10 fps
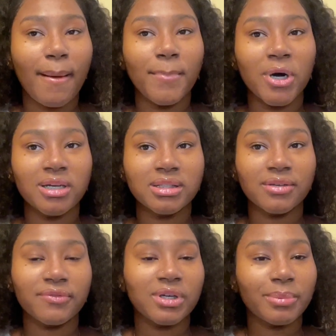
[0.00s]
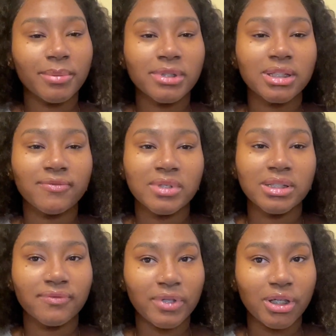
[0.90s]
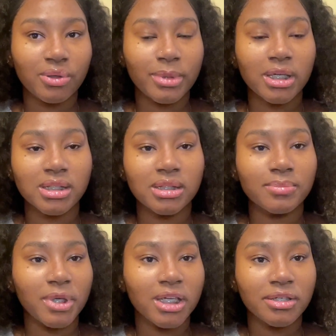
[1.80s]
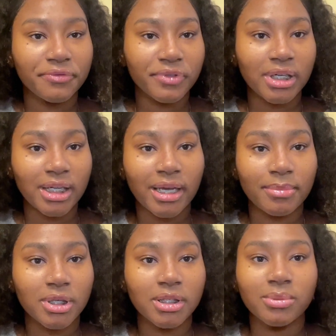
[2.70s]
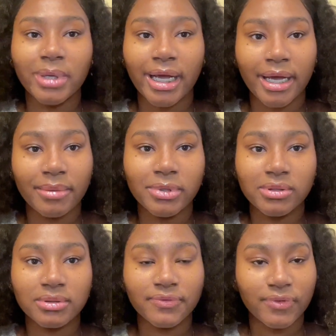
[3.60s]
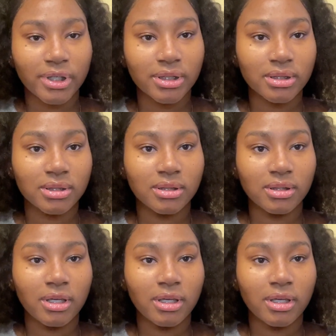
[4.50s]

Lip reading: But for the purpose of this video, because it's beginner friendly, I'm gonna do my eyebrows first.